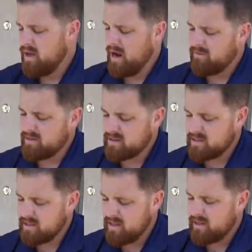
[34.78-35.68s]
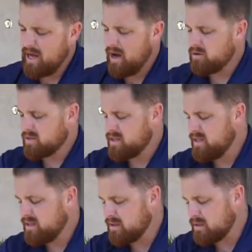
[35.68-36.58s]
Everything's housed
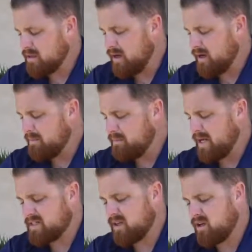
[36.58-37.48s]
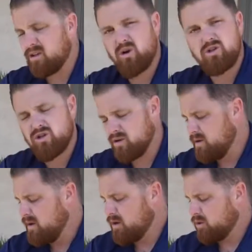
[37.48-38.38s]
in the plastic enclosure,
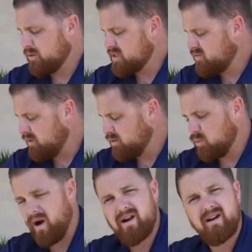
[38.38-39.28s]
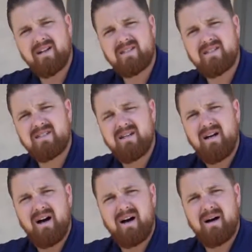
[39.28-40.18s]
grease-filled wire nuts,
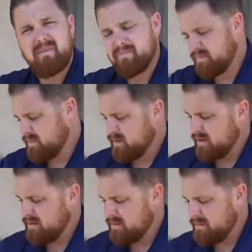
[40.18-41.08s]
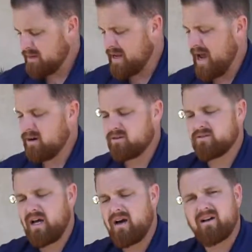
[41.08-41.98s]
mechanical
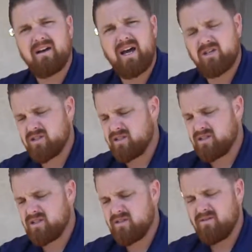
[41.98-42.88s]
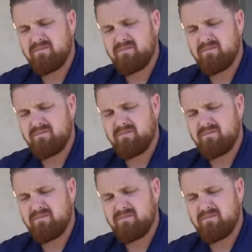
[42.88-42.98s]
style connections,